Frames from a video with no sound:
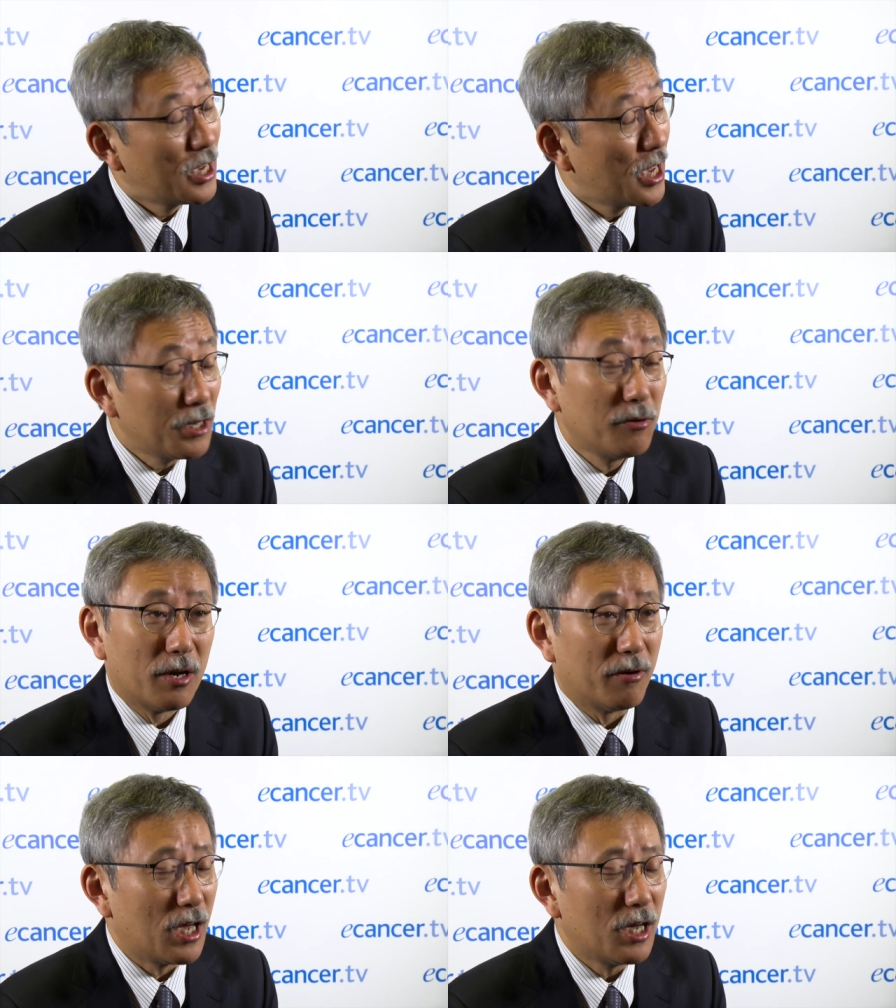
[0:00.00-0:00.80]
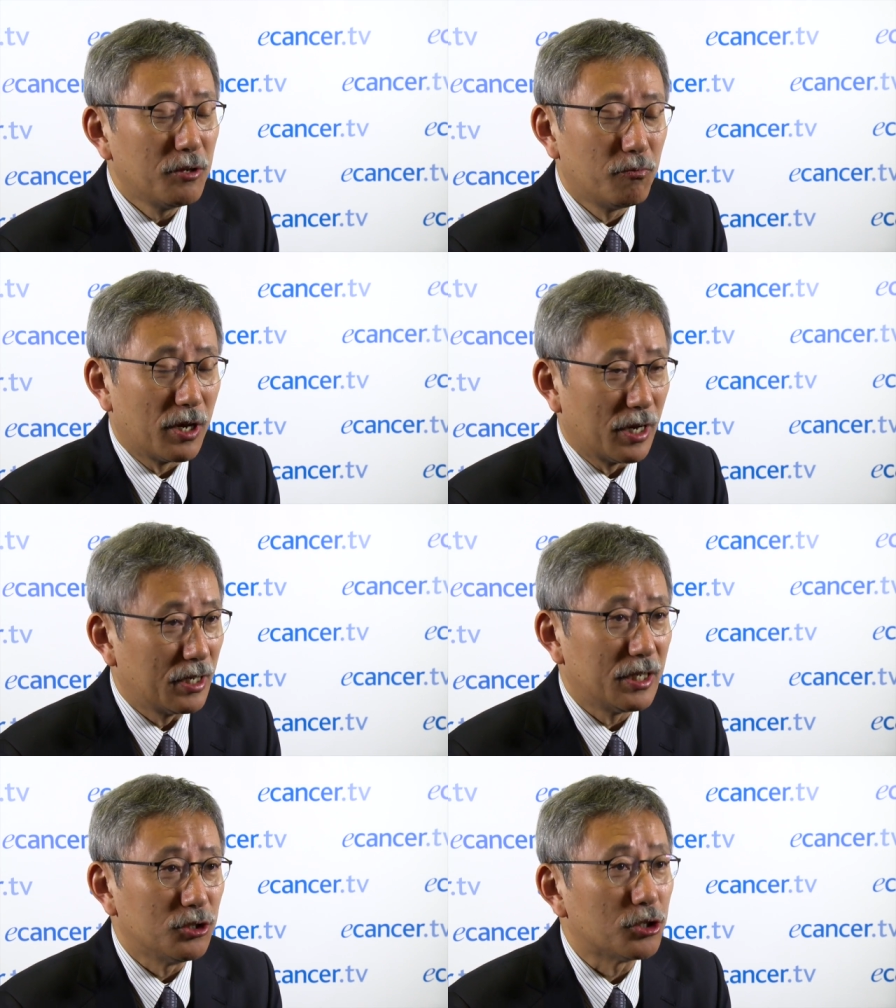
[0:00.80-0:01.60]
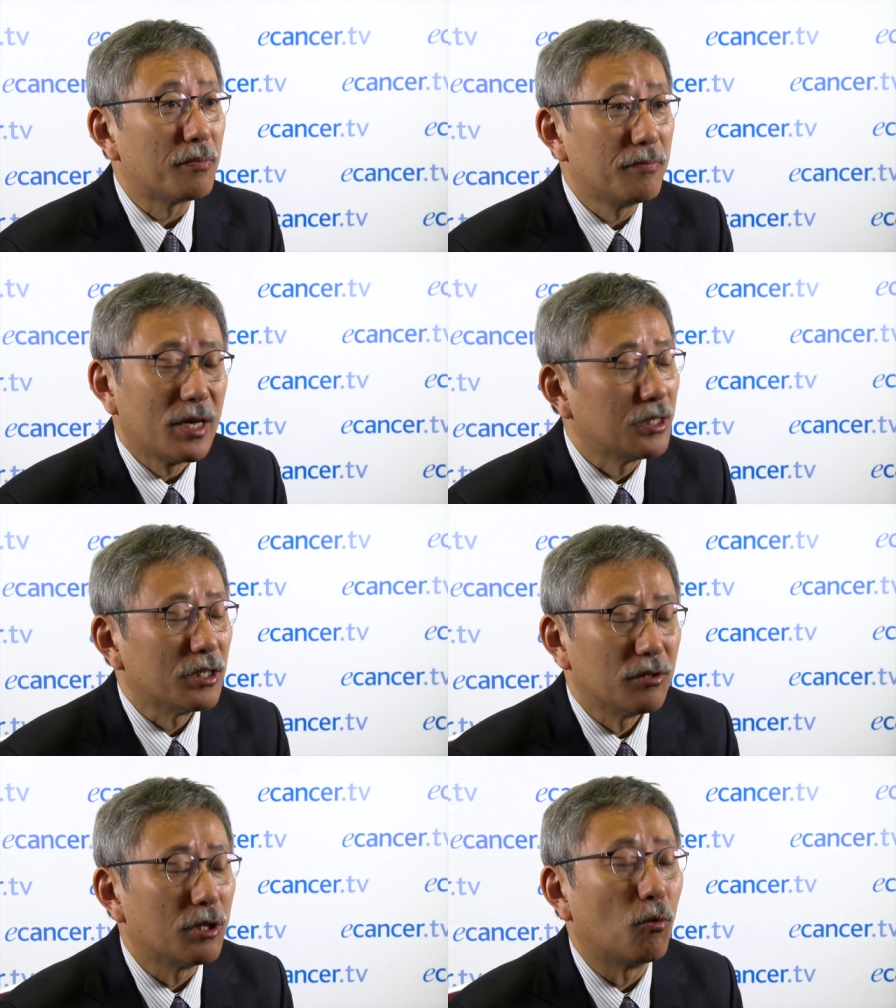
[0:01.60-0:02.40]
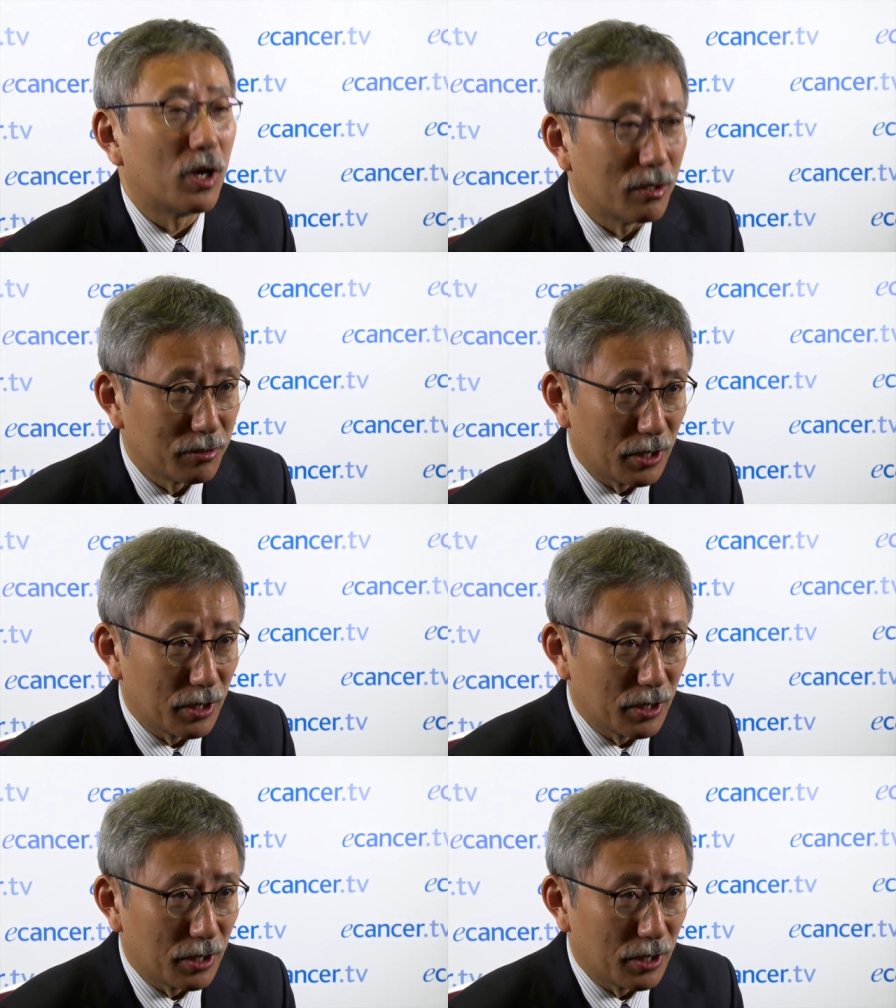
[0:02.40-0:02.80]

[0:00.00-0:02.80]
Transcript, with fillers: anywhere, anywhere in Japan. In, in the world